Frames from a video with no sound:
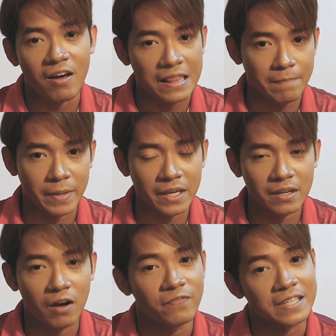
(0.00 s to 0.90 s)
or lipid
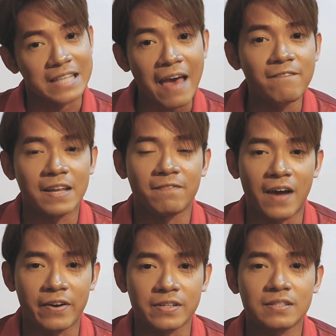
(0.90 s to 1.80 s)
of this envelope
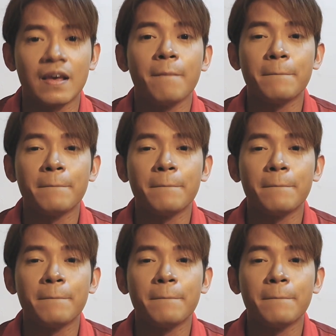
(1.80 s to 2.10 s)
virus,